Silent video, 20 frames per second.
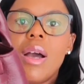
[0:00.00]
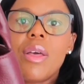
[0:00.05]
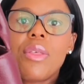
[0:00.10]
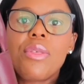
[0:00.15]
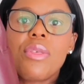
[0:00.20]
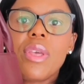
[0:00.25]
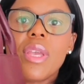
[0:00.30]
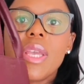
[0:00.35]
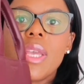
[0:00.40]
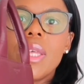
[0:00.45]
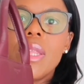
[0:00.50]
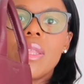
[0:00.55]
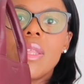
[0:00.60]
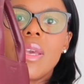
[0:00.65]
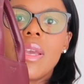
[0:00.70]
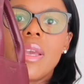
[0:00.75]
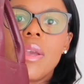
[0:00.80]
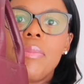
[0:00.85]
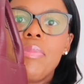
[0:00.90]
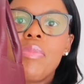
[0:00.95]
thing in
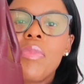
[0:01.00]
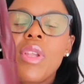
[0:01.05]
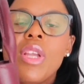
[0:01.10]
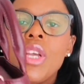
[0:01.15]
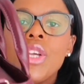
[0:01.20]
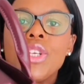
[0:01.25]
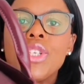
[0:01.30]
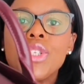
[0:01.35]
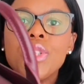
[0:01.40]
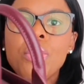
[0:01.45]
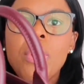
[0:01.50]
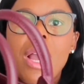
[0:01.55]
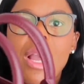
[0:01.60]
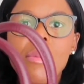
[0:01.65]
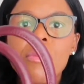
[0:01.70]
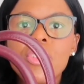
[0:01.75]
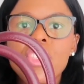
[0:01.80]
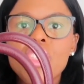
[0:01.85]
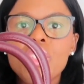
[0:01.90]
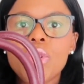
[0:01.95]
there. So
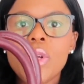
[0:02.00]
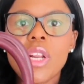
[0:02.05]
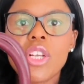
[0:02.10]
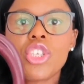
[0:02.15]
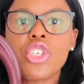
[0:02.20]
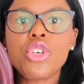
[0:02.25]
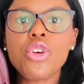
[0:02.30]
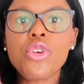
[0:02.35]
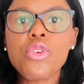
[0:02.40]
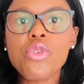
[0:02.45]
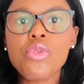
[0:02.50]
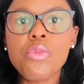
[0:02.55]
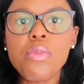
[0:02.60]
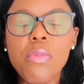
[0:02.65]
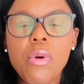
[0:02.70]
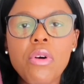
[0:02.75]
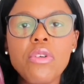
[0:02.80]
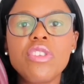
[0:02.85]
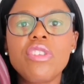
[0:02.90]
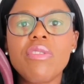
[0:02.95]
I'm just gonna show you
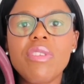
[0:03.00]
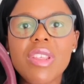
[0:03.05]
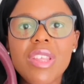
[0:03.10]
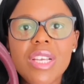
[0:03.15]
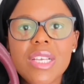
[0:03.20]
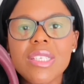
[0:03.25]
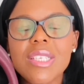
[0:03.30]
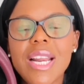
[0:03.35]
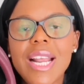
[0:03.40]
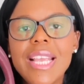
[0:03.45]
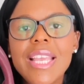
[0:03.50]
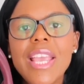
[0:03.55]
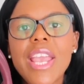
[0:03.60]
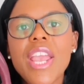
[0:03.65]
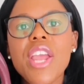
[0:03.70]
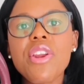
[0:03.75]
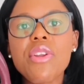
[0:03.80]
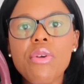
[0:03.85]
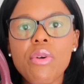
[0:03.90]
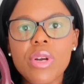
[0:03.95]
most of the things that I
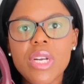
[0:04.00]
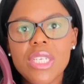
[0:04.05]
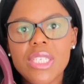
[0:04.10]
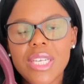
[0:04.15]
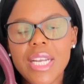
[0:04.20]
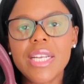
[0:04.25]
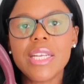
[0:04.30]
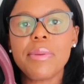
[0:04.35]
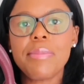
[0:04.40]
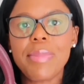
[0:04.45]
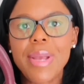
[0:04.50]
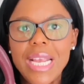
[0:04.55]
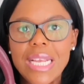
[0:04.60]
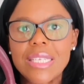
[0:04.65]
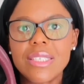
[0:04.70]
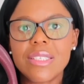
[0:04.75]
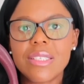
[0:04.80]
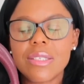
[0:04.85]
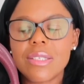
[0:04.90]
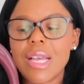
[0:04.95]
carry on a daily
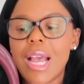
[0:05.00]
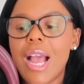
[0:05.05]
basis,